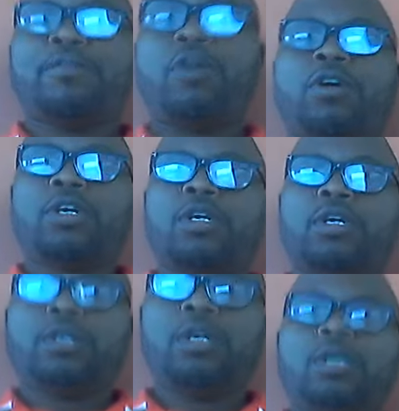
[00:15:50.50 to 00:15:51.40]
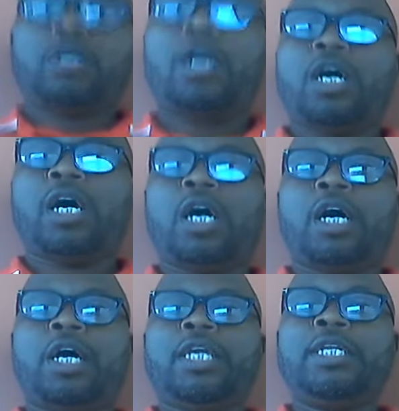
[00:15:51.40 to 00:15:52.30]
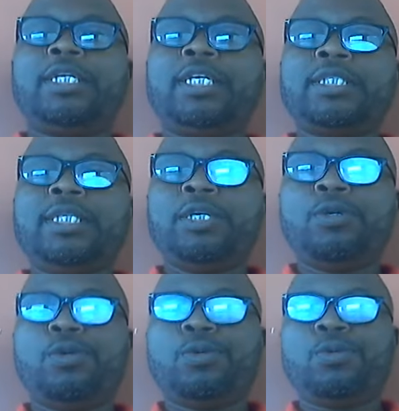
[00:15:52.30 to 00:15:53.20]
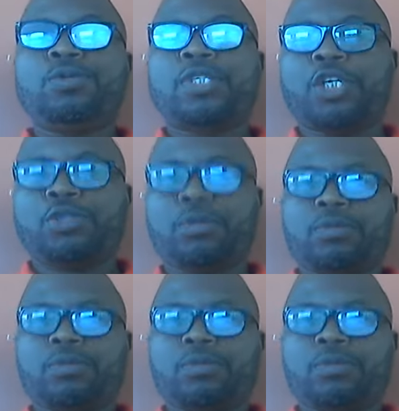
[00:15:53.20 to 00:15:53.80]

luck in this new section.